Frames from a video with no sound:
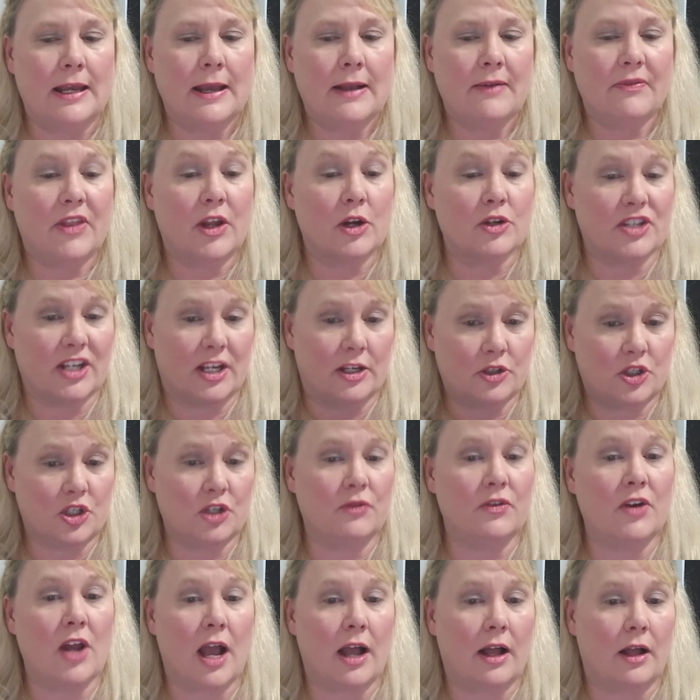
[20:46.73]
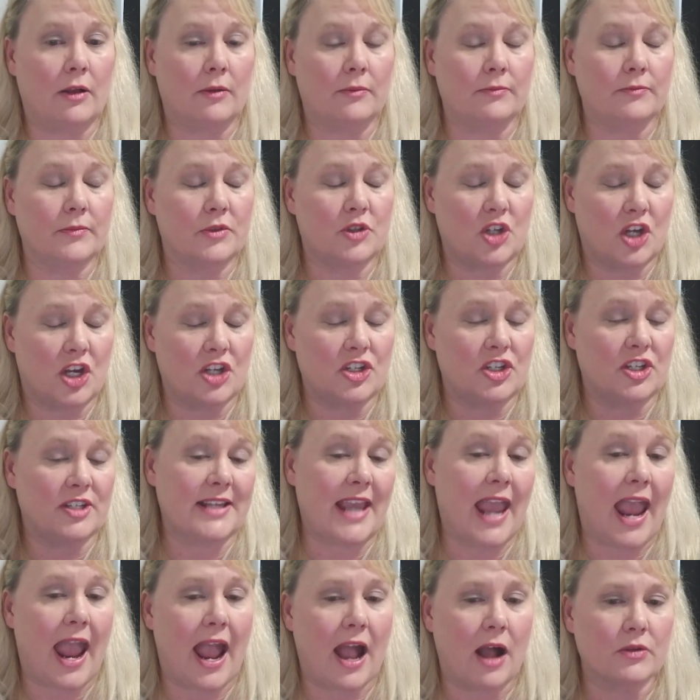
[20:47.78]
There's a juvenile
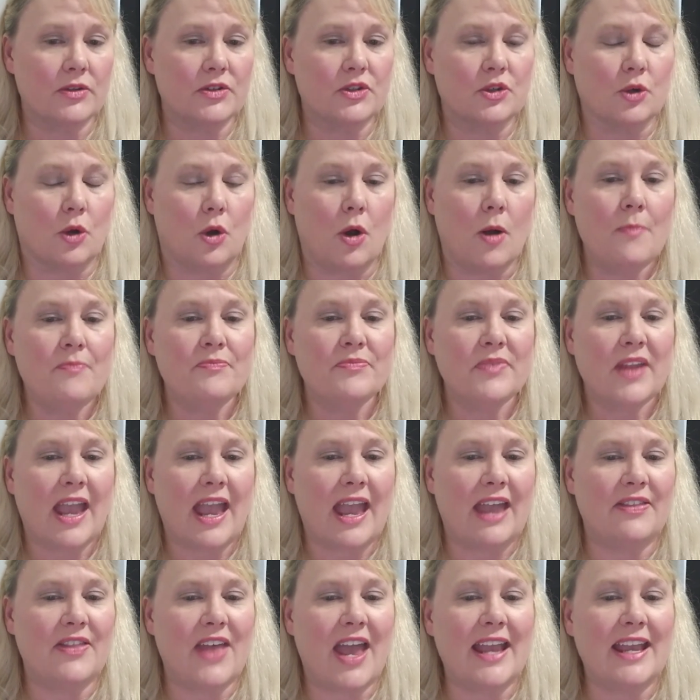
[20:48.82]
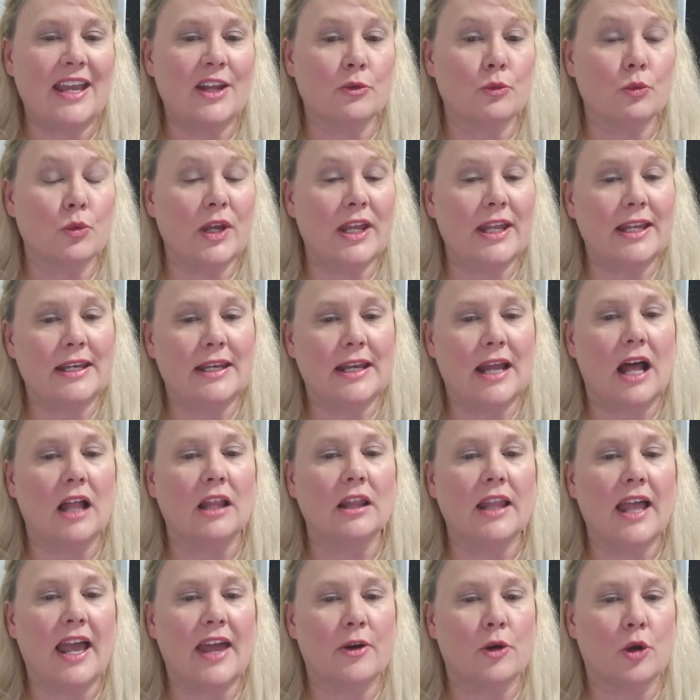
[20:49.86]
judges council, and they had written a
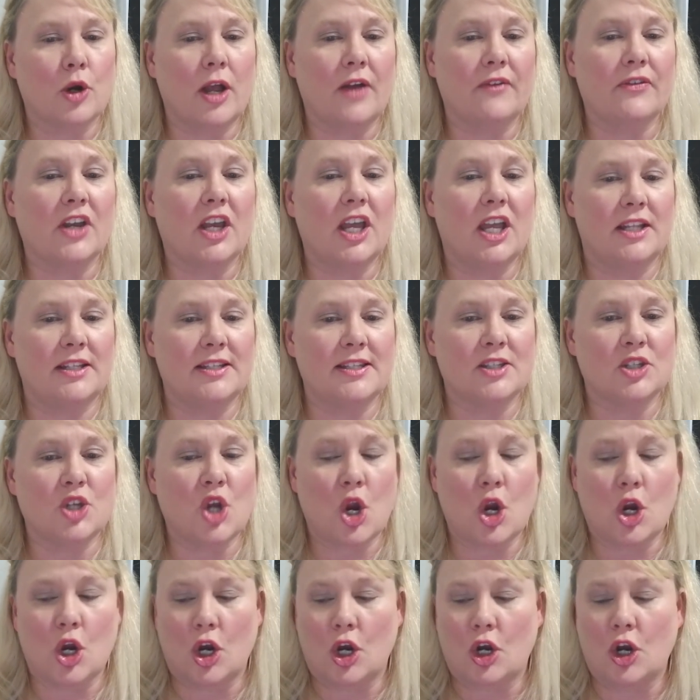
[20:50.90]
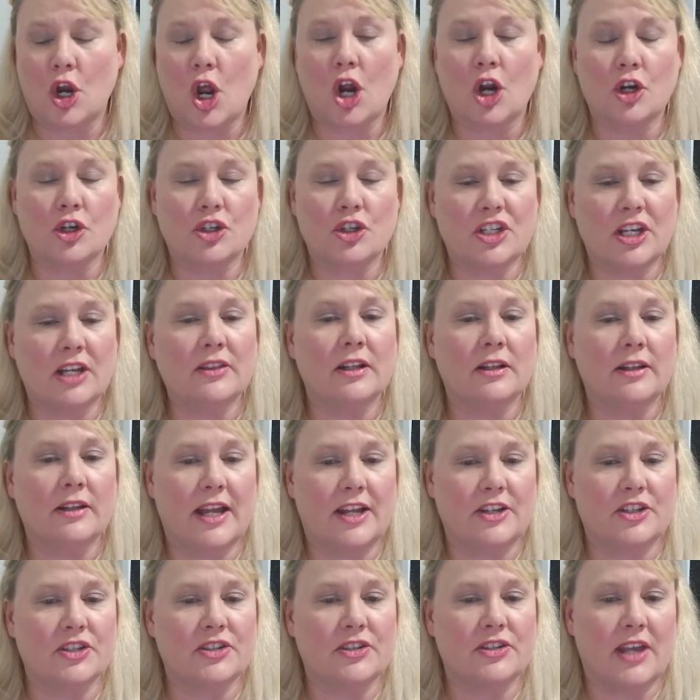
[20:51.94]
letter of concern urging the
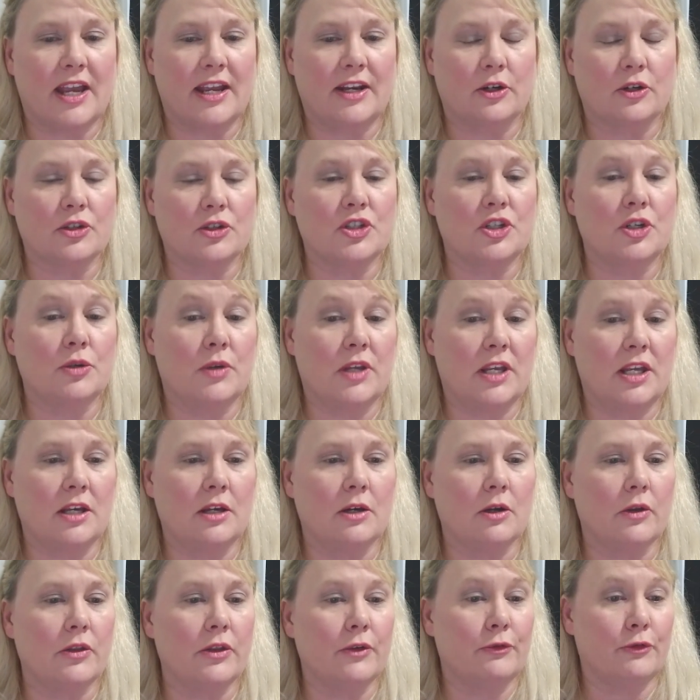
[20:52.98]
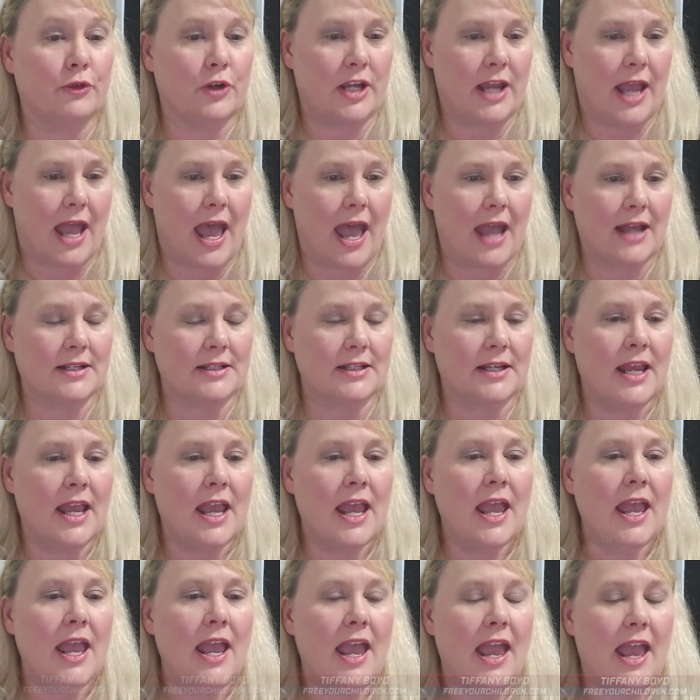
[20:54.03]
legislators to kill the Free Act.
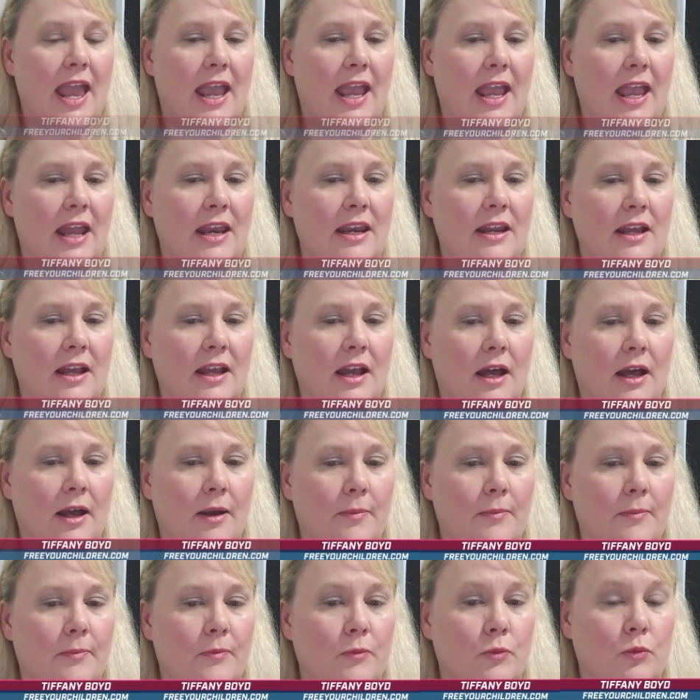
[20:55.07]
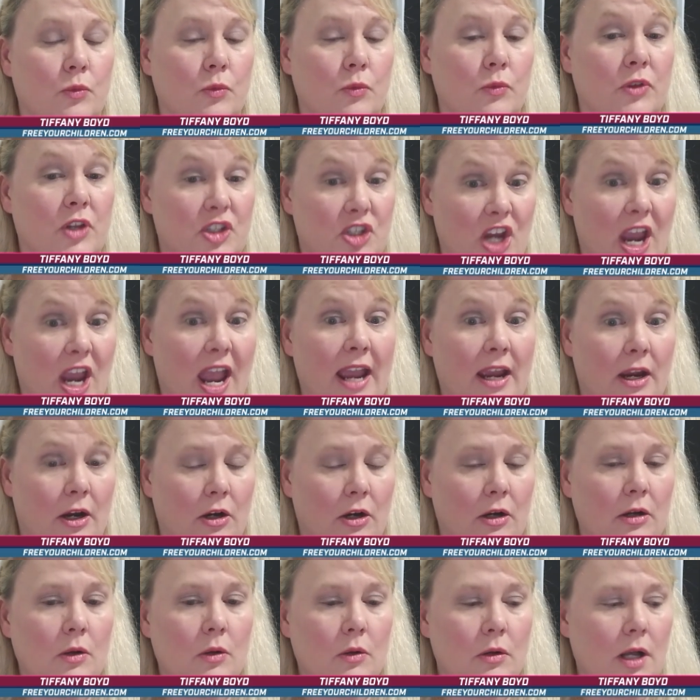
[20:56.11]
And the
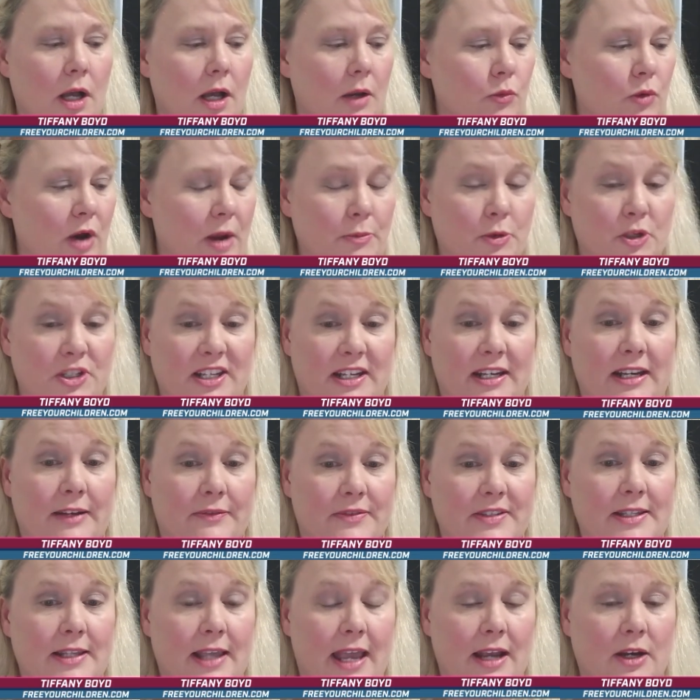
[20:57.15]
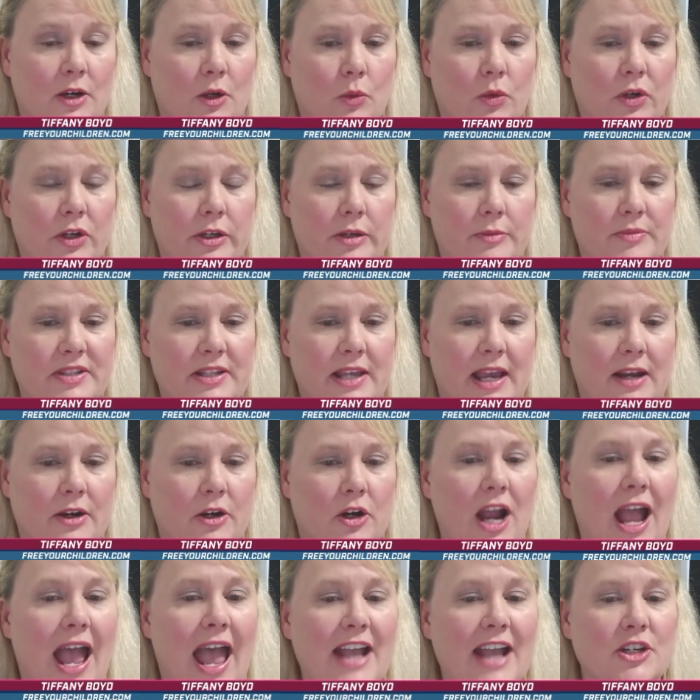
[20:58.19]
chair, Representative William
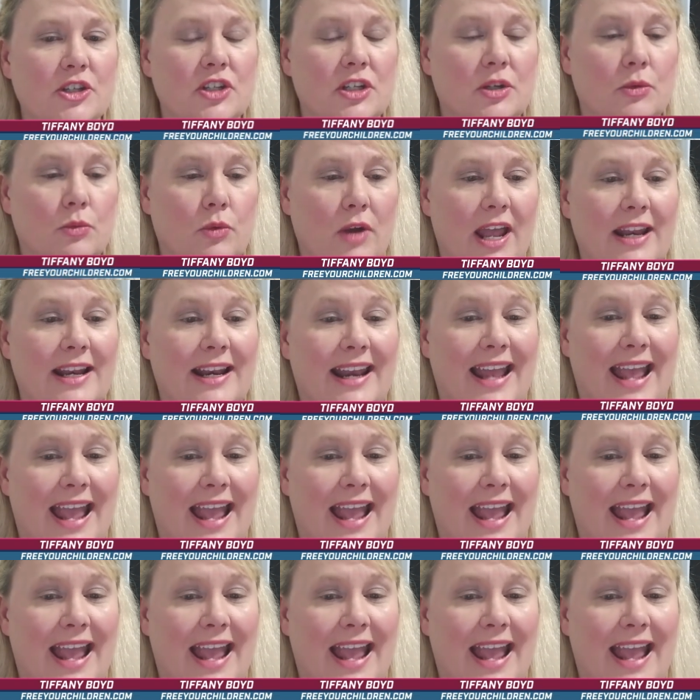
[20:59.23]
Slater, actually read an